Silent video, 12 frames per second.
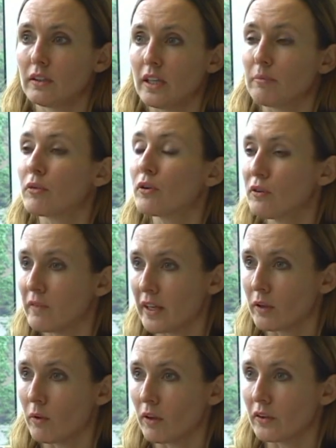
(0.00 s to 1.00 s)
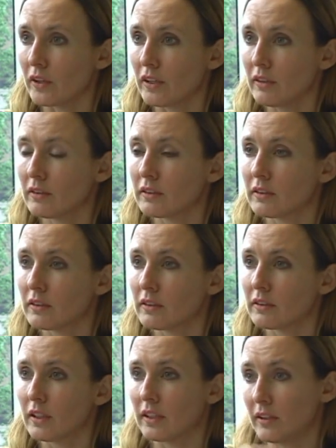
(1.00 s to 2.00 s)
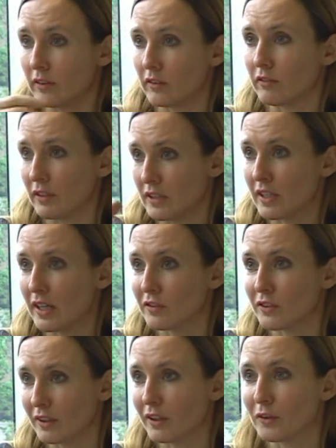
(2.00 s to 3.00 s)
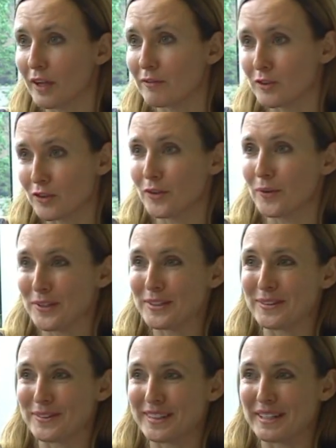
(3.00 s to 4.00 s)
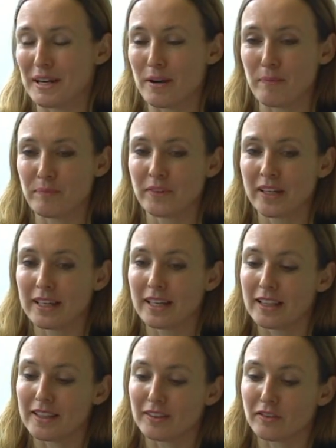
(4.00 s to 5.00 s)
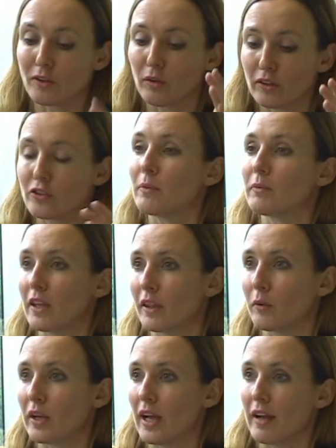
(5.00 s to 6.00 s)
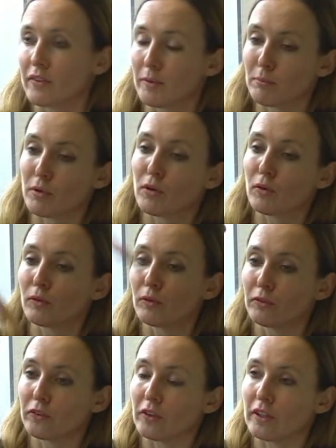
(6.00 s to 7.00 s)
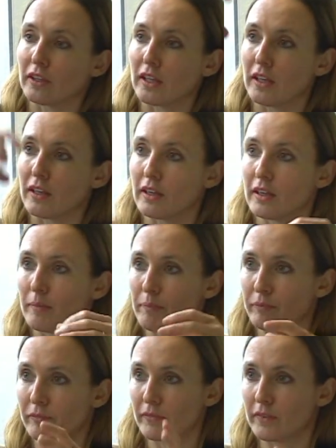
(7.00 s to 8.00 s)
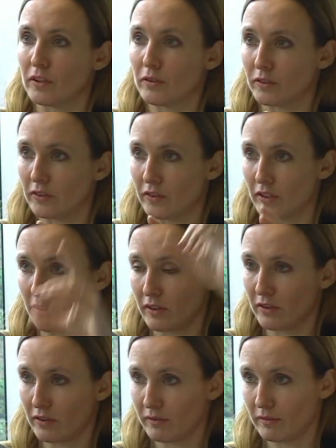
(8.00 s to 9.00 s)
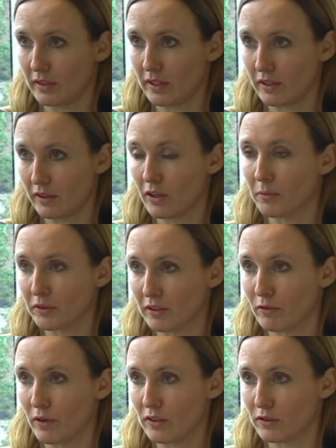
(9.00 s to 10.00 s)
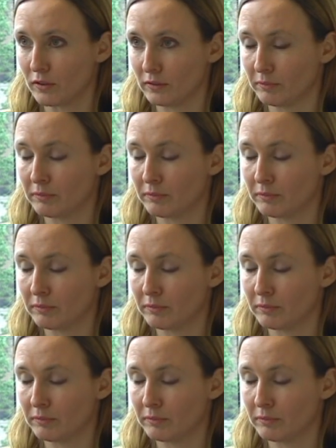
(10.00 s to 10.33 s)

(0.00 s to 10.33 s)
improve air quality, and this is fantastic. I'll have to show it to you. That um, this solar chimney that we have that pulls the um, uses the the thermal differential,